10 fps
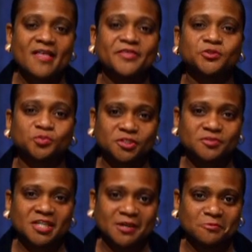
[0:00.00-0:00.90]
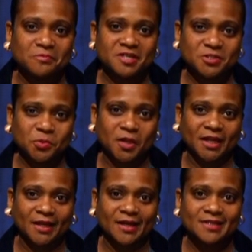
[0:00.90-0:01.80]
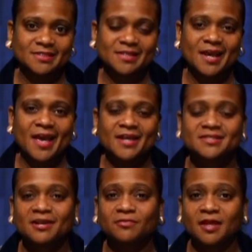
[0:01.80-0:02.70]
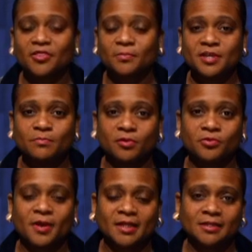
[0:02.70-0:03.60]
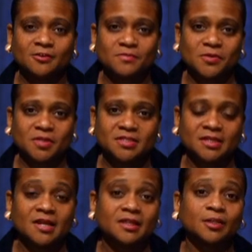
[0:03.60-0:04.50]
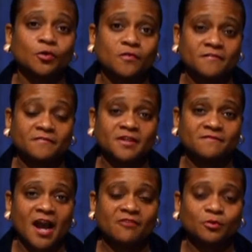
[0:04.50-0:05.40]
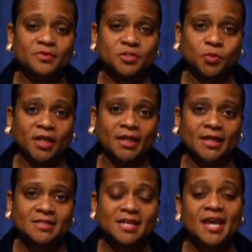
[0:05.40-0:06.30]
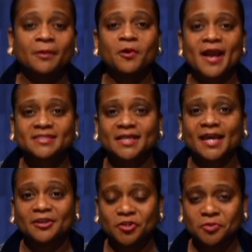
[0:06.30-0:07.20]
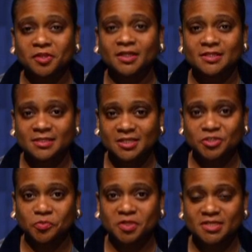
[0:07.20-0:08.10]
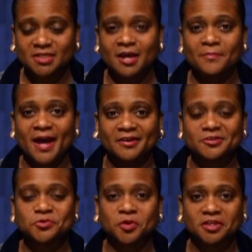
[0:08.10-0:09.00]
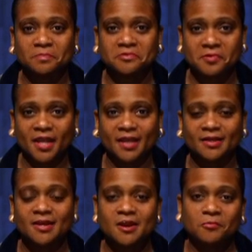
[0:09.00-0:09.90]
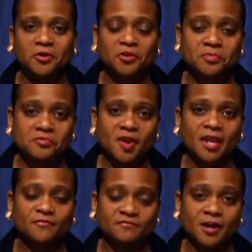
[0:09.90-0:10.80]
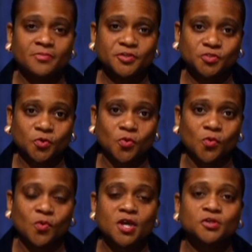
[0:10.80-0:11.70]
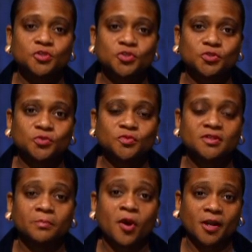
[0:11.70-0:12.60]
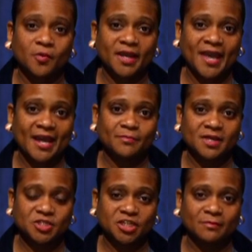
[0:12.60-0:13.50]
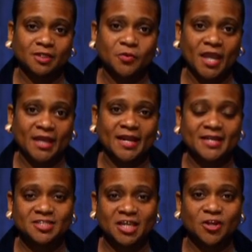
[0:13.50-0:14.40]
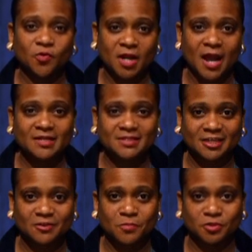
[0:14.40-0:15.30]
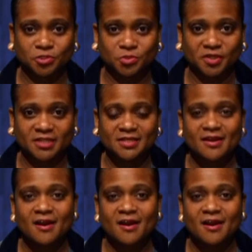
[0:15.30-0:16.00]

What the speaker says: The drill team will be joining us and several other people throughout the community. The Local 55 will be joining us, and we're asking that you, the constituents, come out and join the parade. We're going to parade from the school to the Parkway Academy gym located at 1009 Sycamore Street.